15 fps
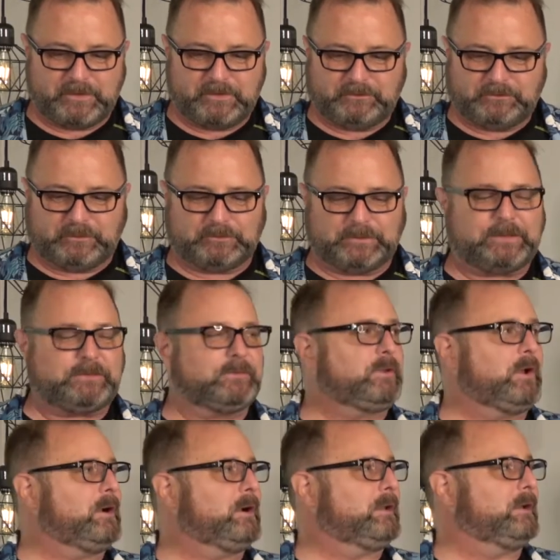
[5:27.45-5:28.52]
So let's
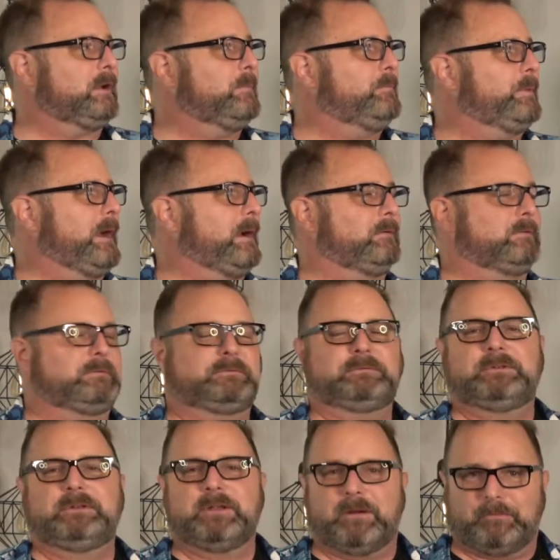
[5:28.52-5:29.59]
talk about
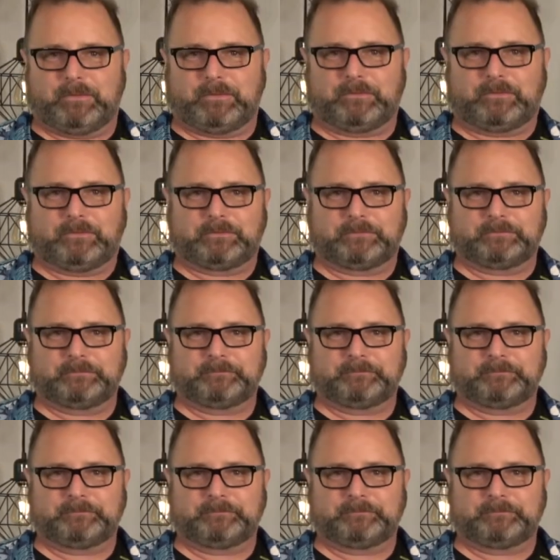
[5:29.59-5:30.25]
numbers.